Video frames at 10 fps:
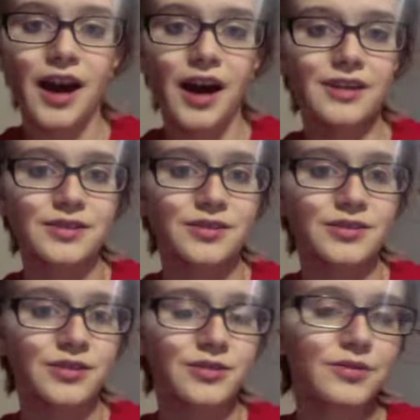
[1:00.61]
And
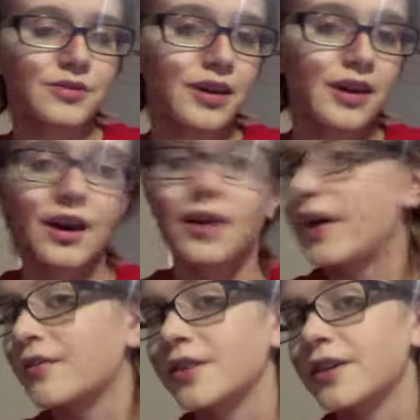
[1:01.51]
so
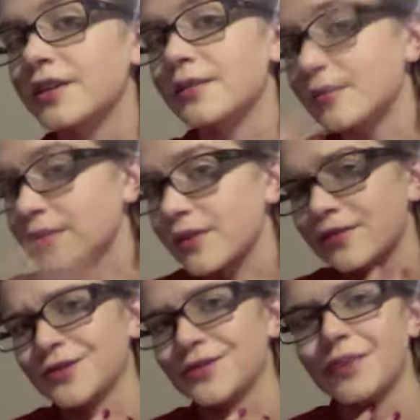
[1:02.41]
after I did my
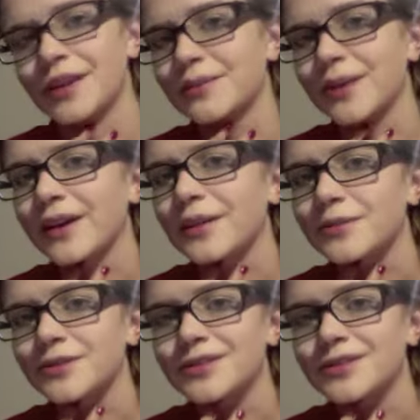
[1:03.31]
first base makeup, which